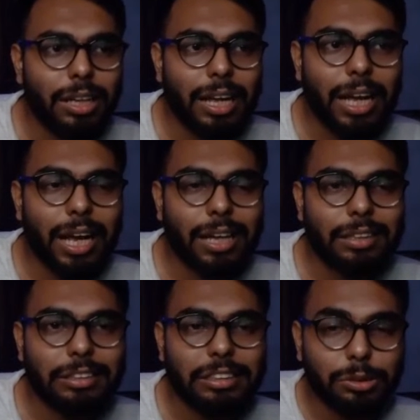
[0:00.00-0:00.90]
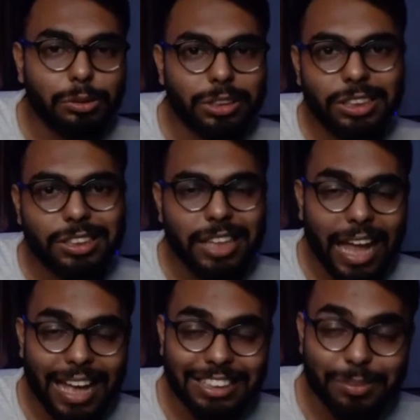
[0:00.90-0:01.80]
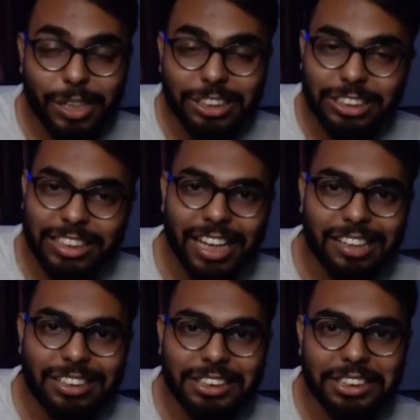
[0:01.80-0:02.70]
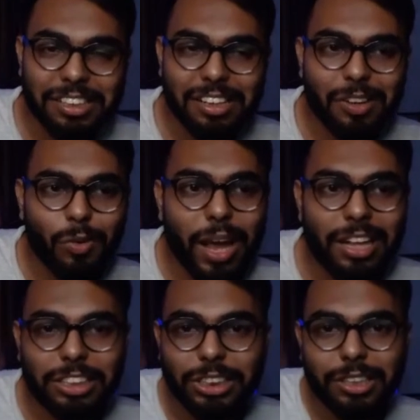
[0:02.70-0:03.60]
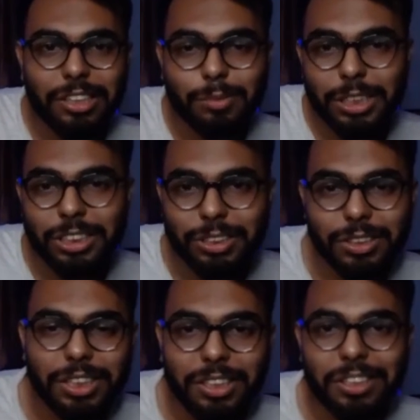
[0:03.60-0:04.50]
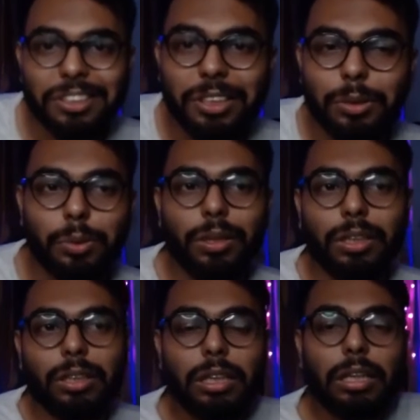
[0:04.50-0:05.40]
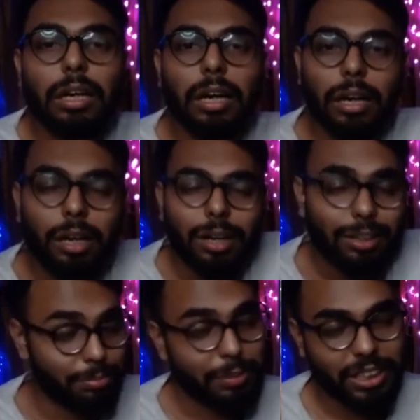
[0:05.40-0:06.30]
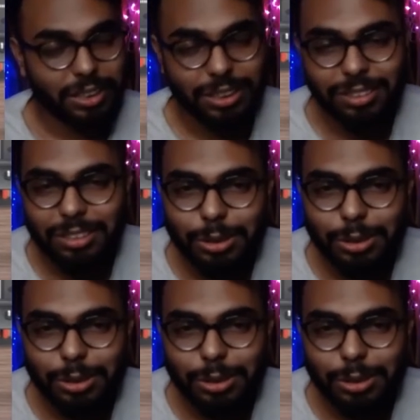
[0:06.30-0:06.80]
and used it as my stage while sharing my screen in the Google Meet.